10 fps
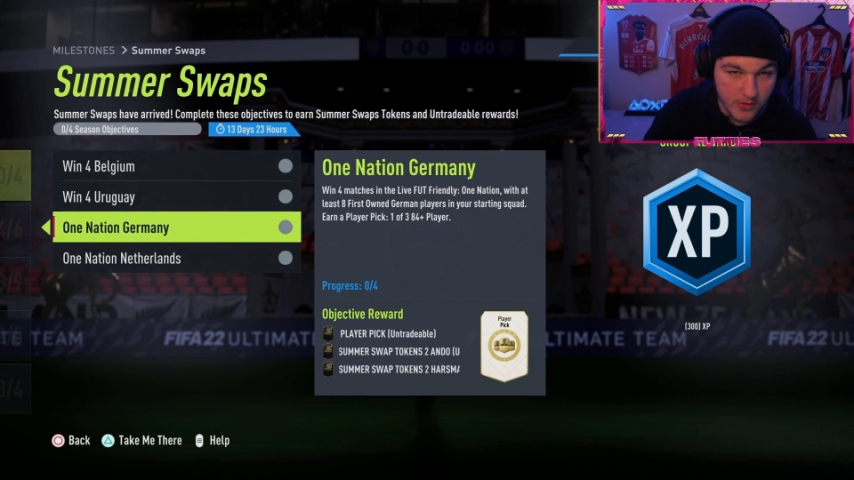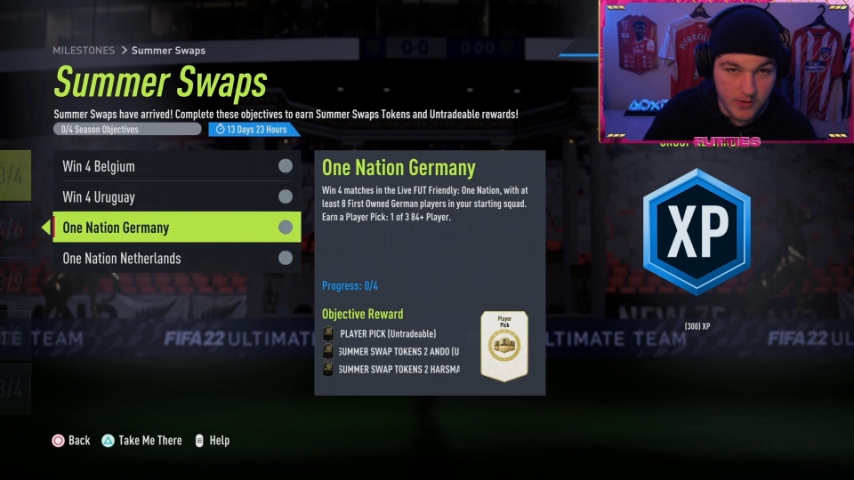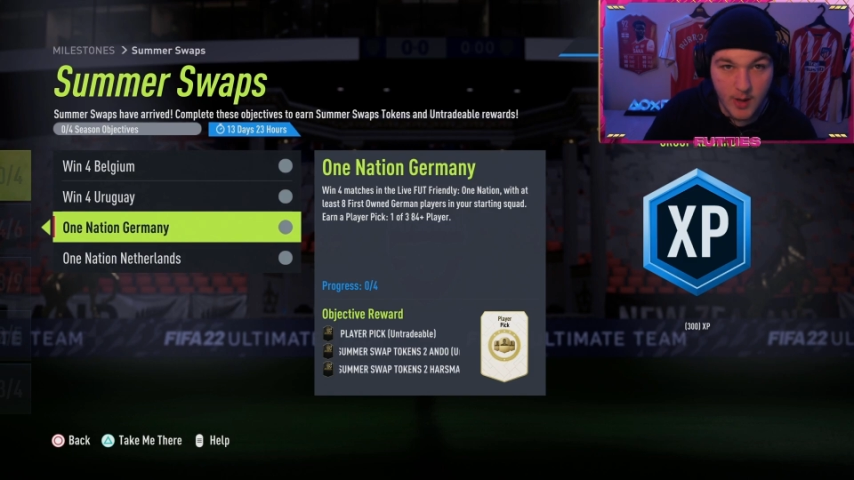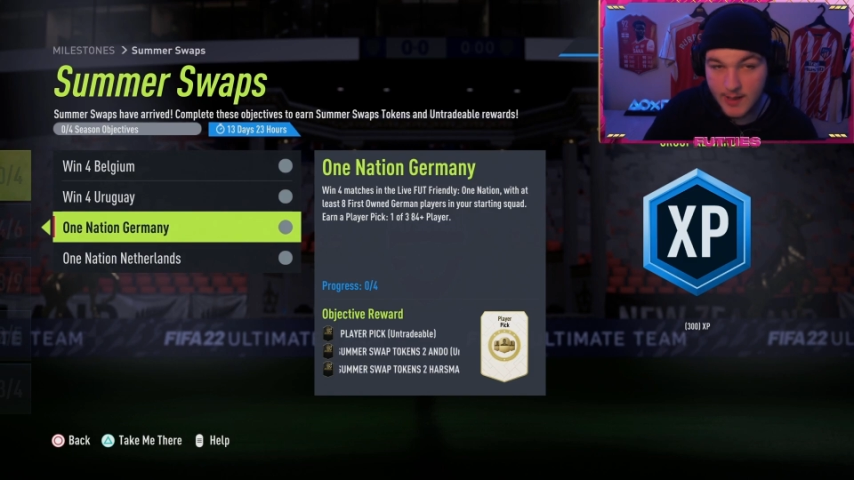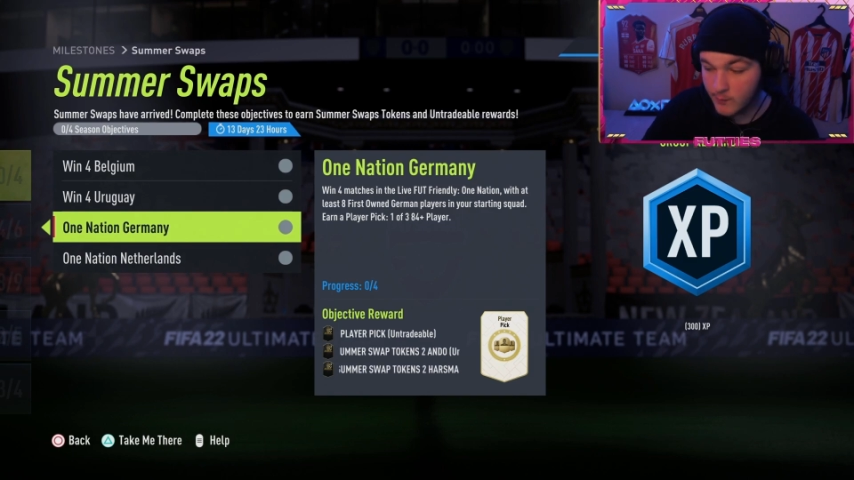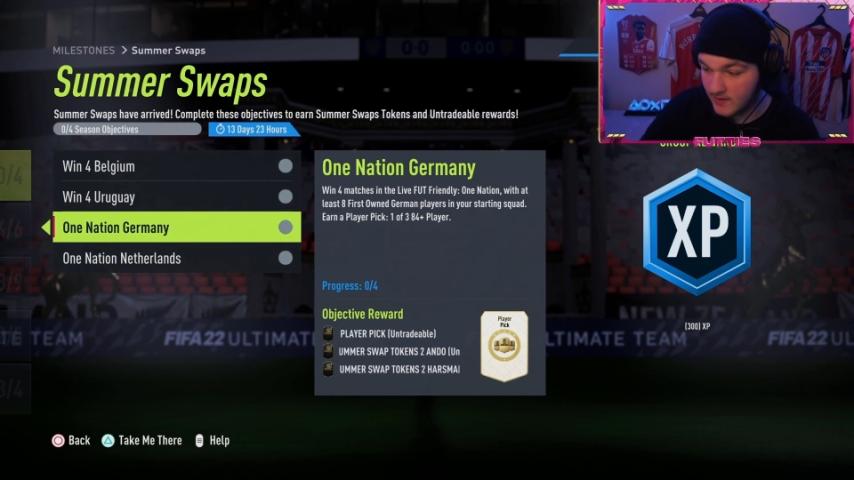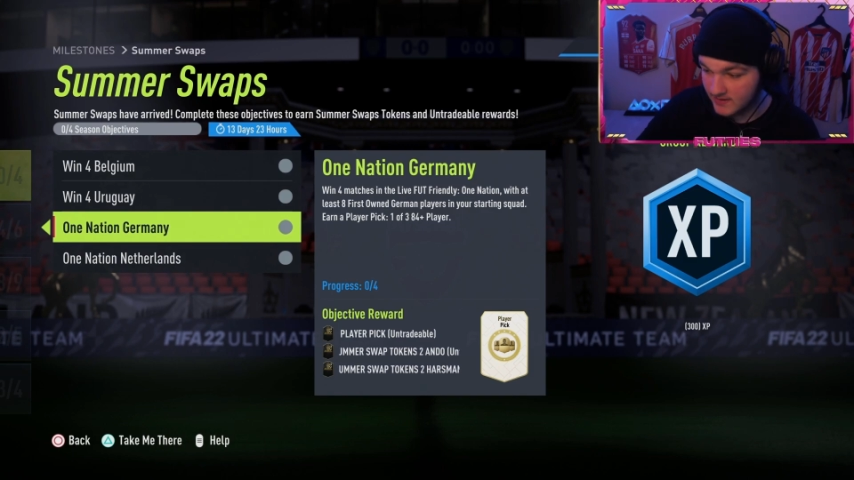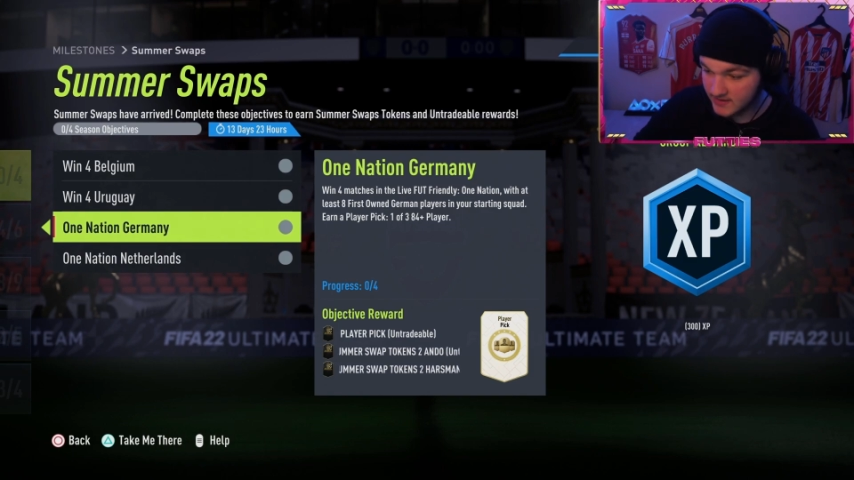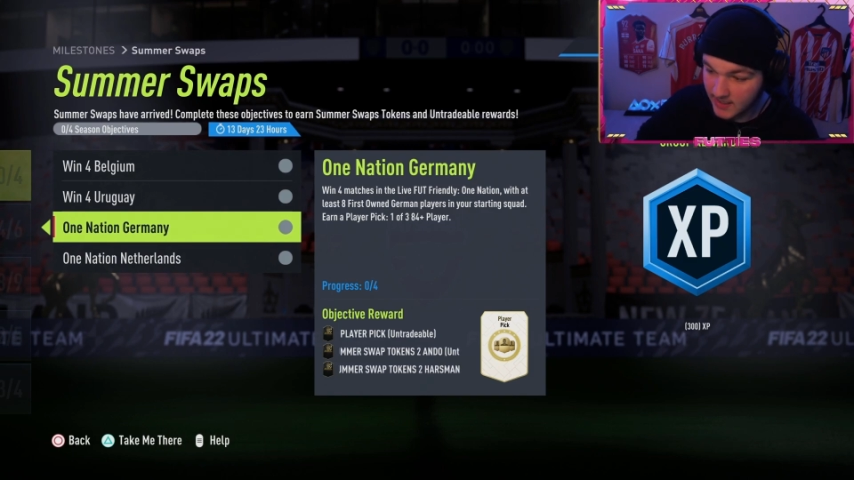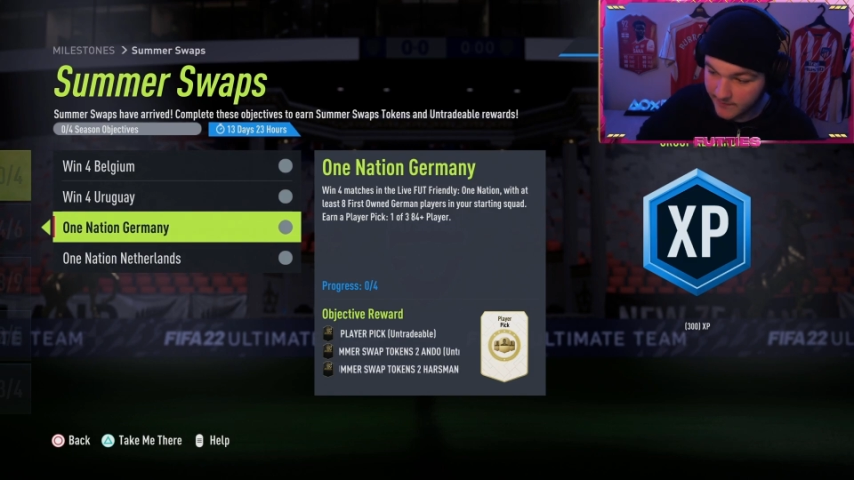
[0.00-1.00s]
online
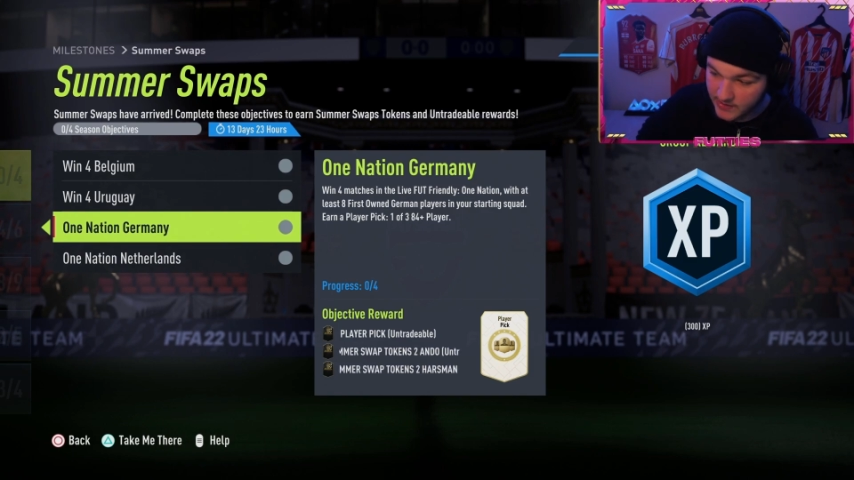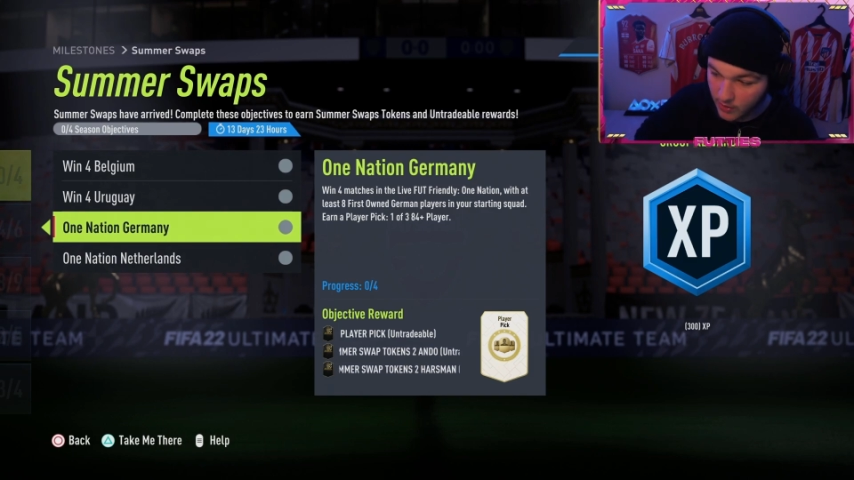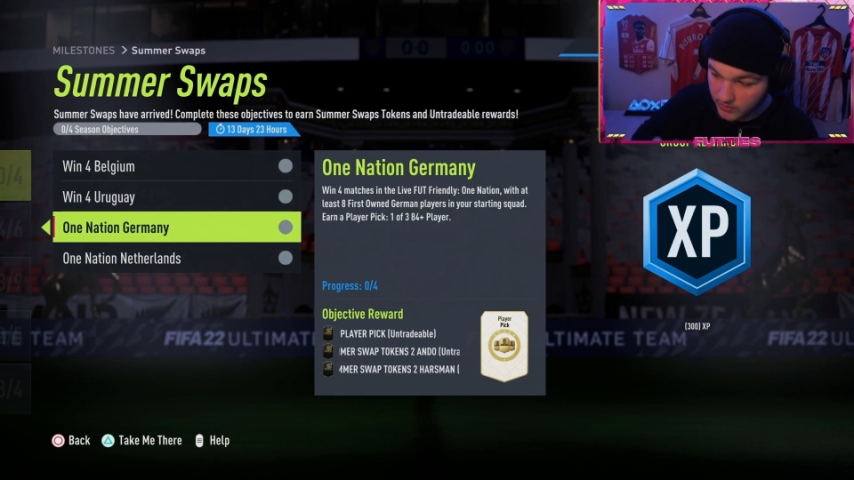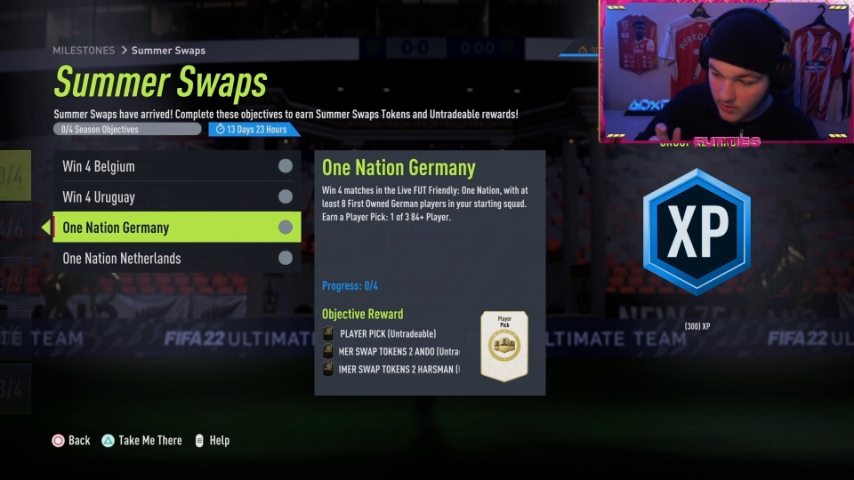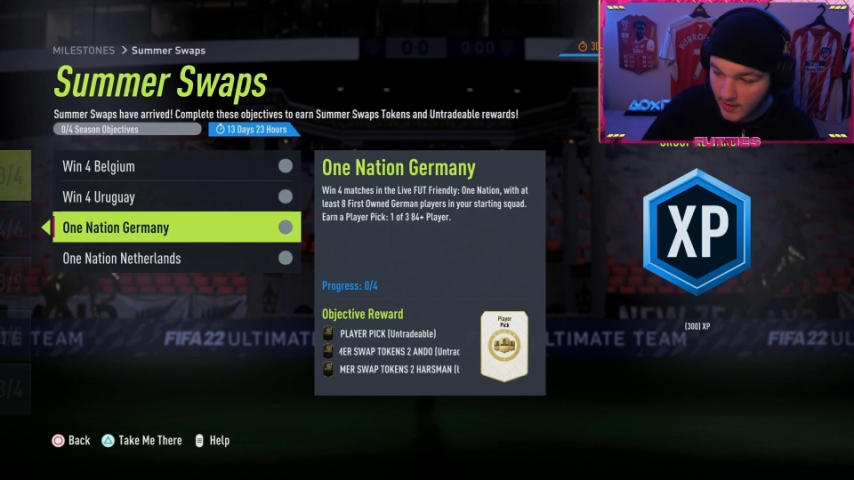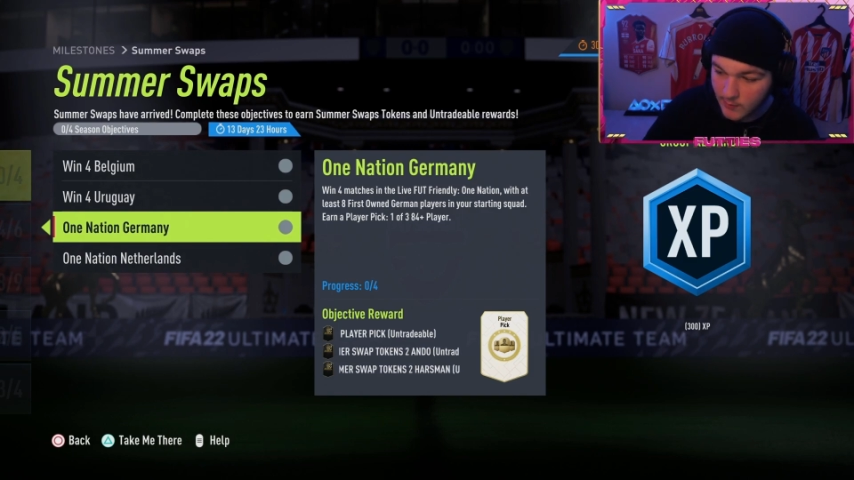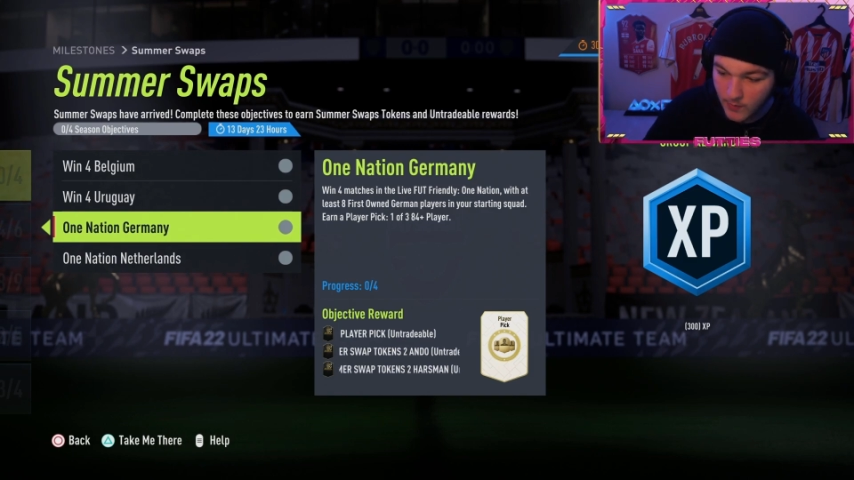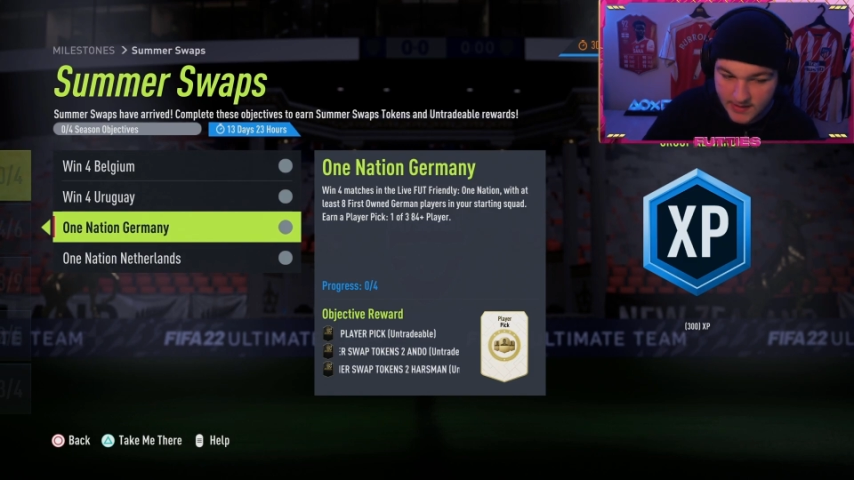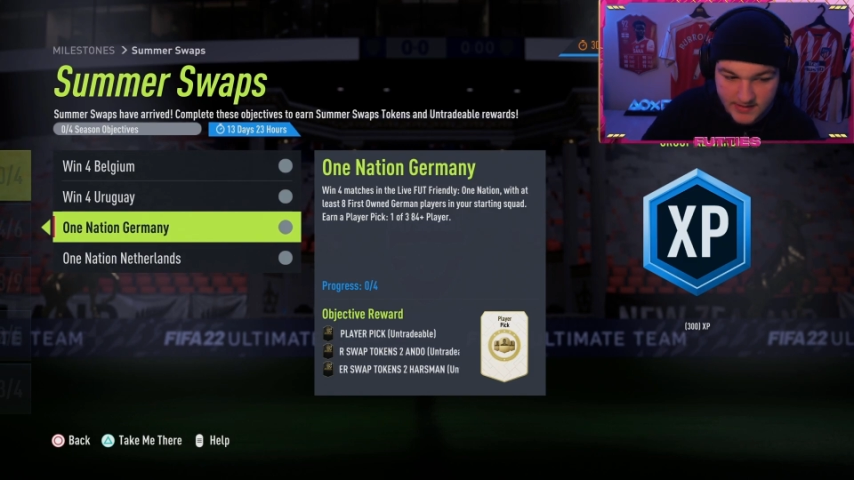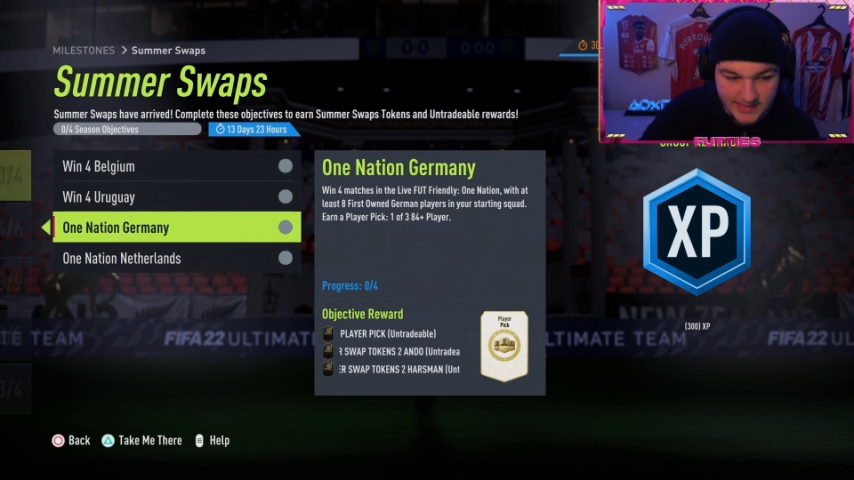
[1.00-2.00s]
ones. Now the
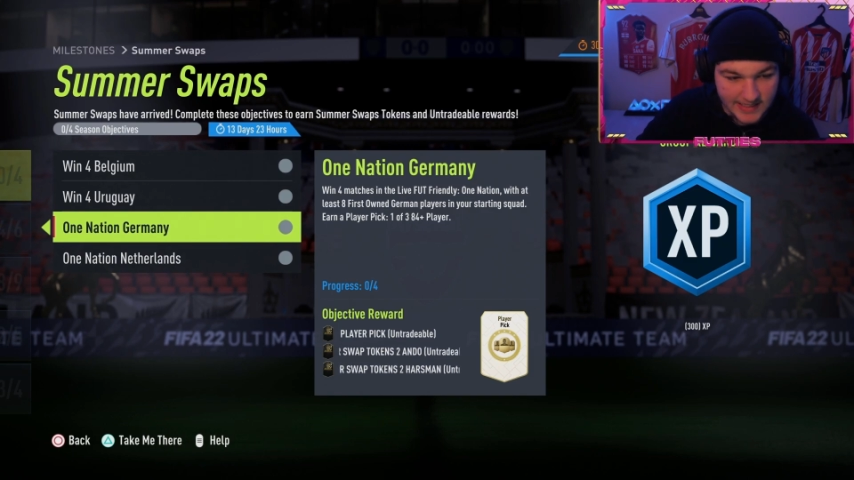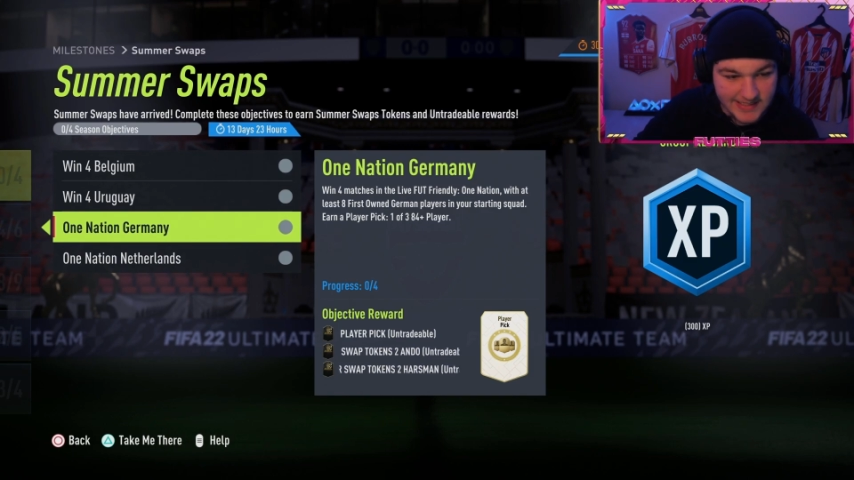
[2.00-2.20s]
online ones,